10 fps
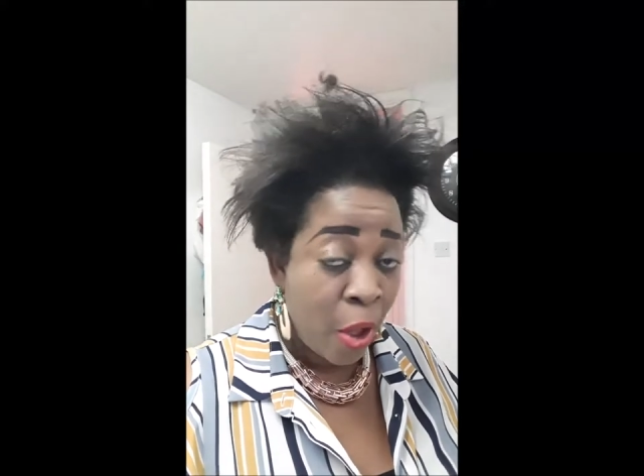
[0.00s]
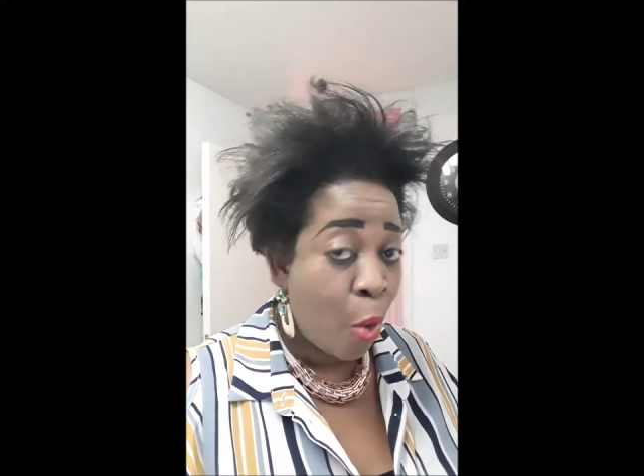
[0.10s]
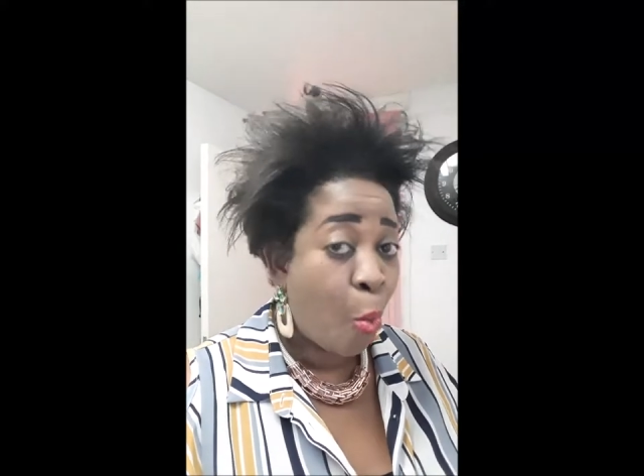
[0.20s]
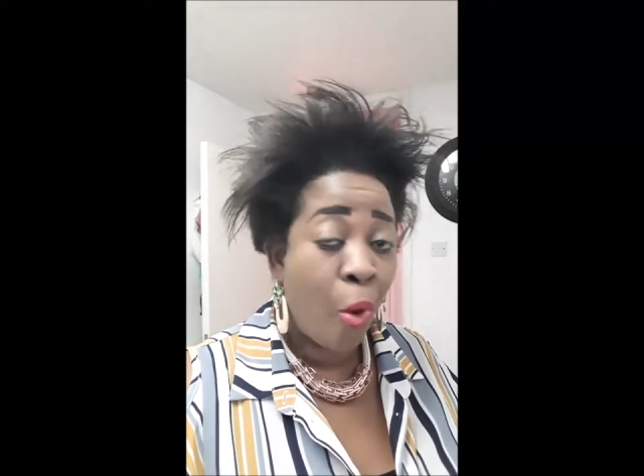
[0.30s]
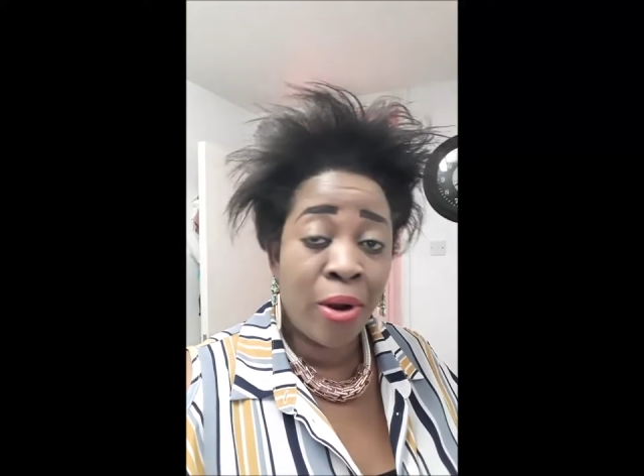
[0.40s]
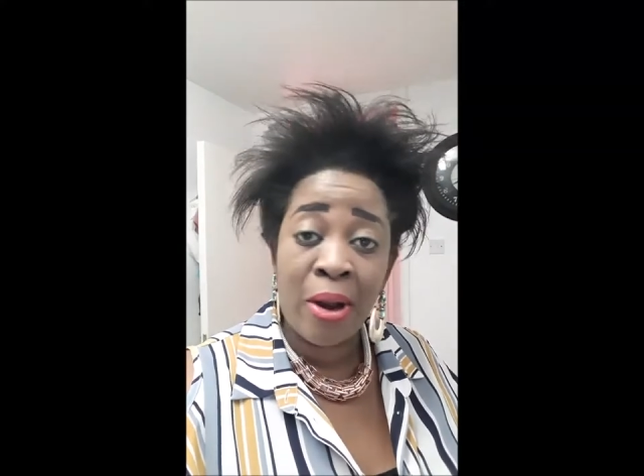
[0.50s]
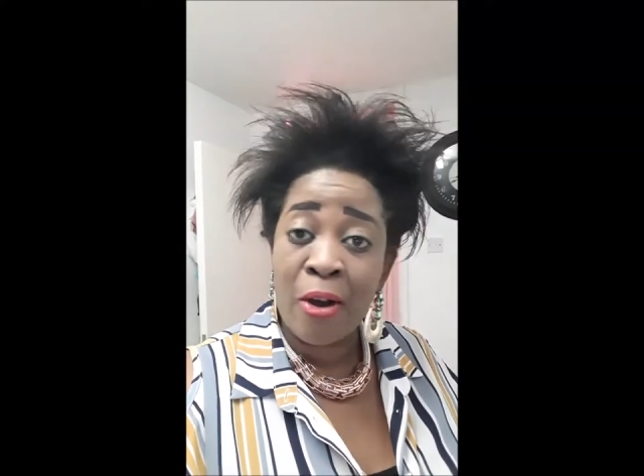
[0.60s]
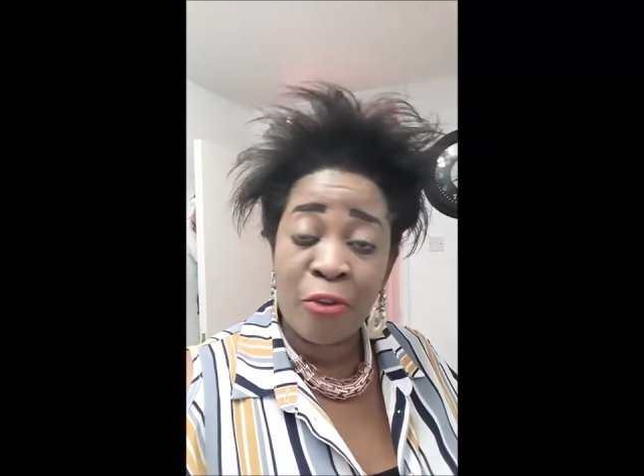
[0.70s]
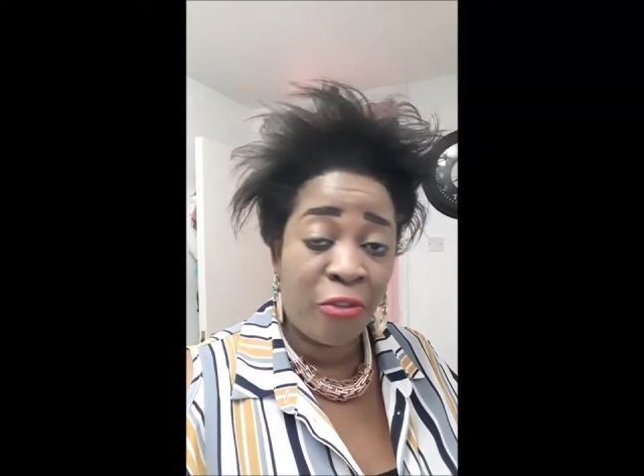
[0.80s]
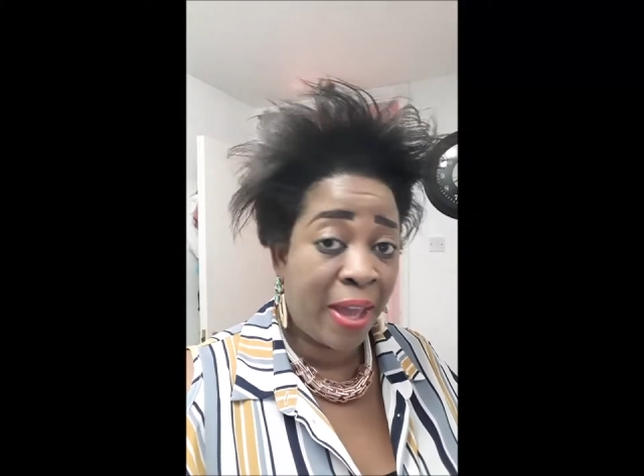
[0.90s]
one
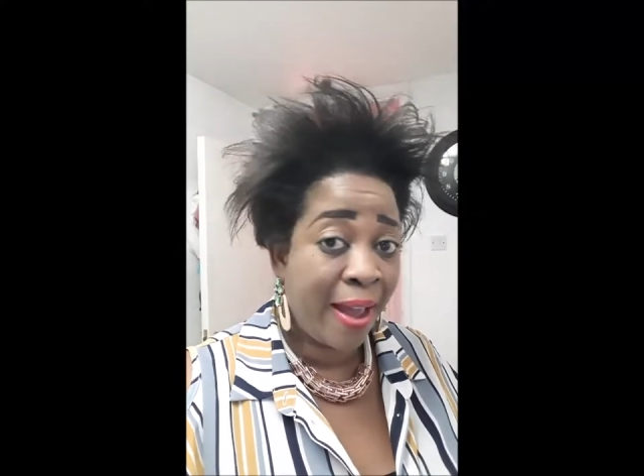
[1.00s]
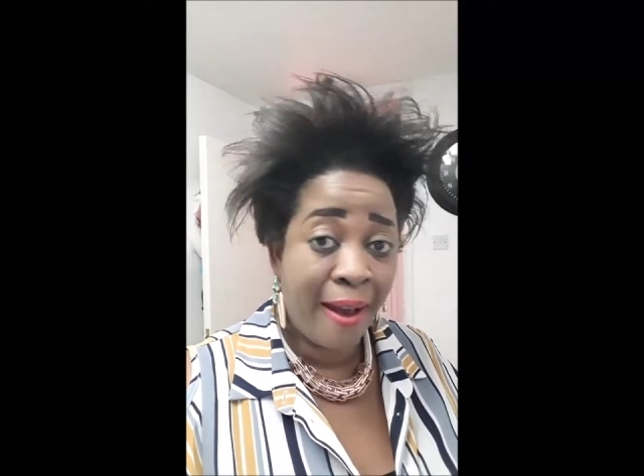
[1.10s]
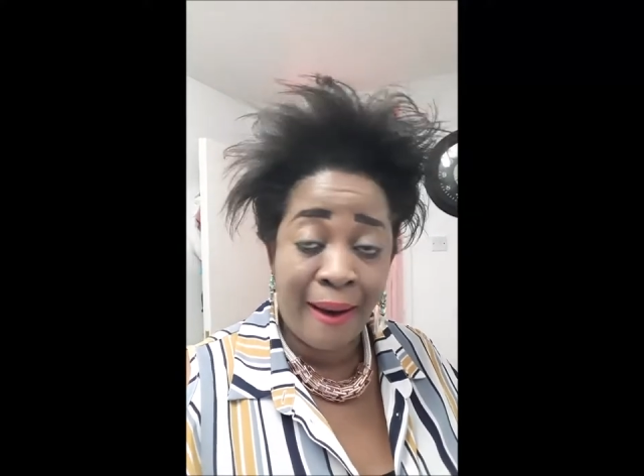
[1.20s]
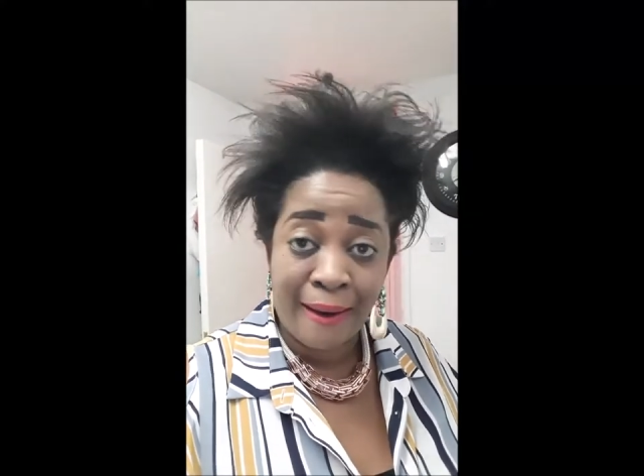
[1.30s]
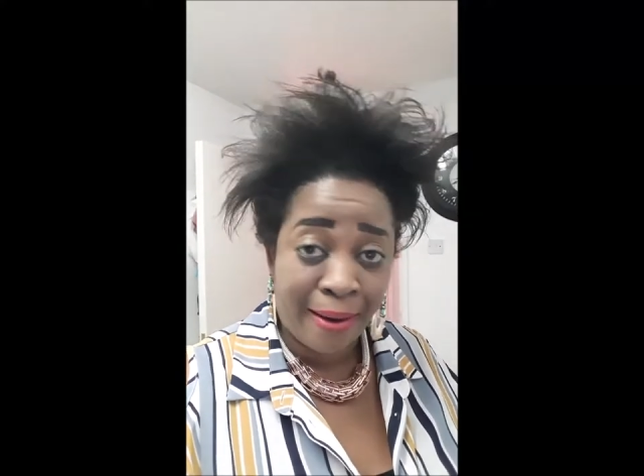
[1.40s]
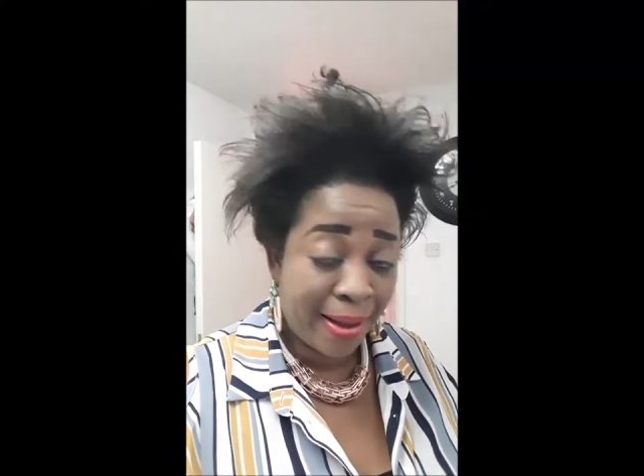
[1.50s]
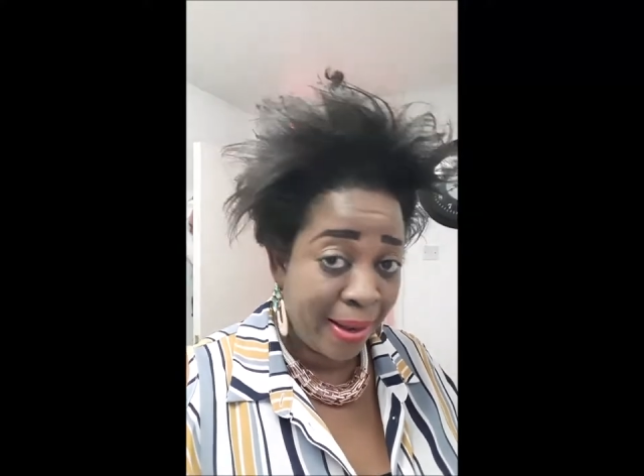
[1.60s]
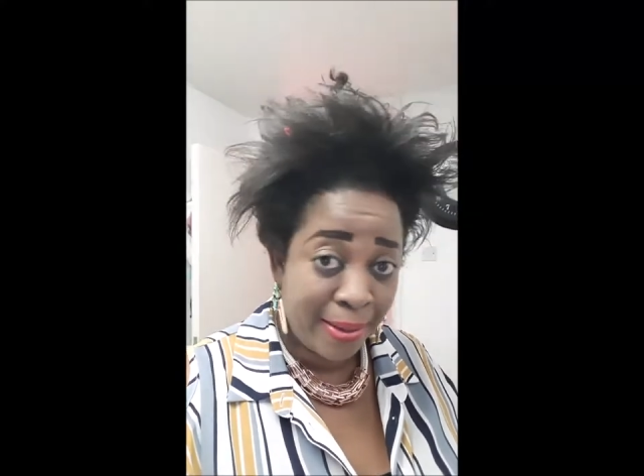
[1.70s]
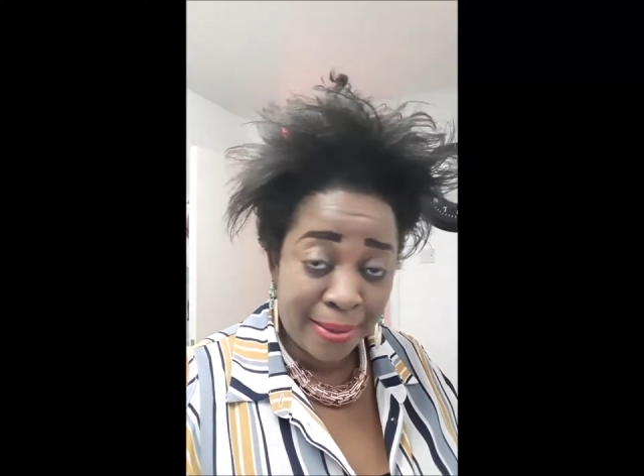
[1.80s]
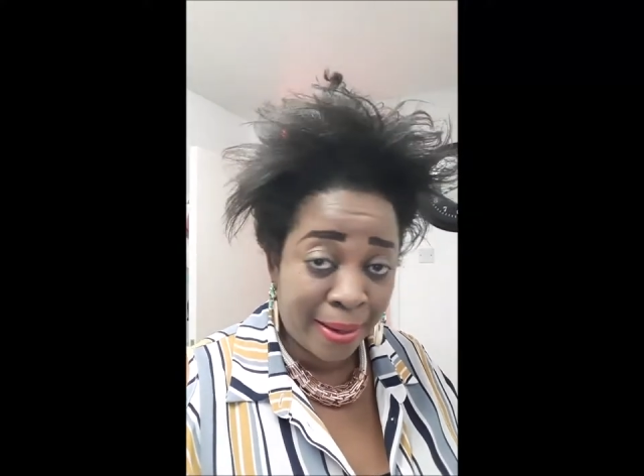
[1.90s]
of a
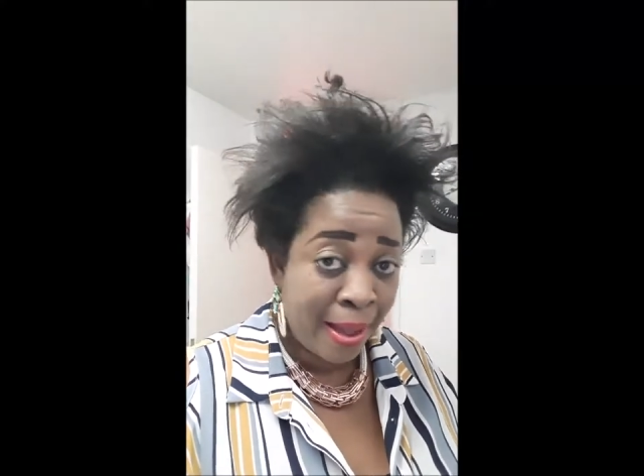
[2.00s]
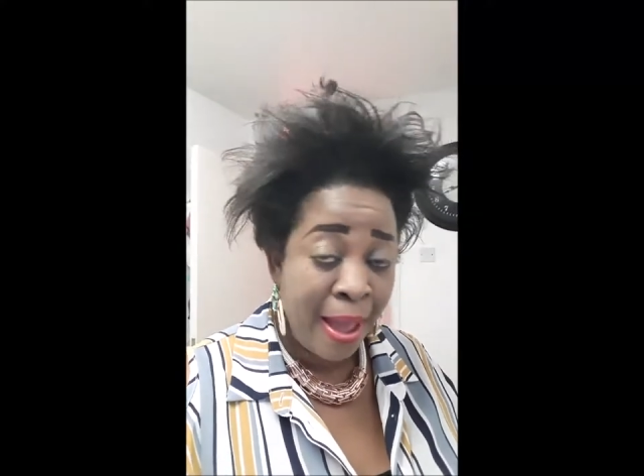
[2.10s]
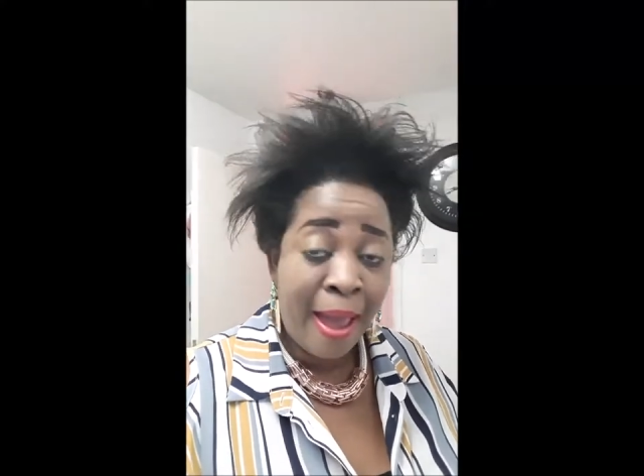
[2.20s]
kind,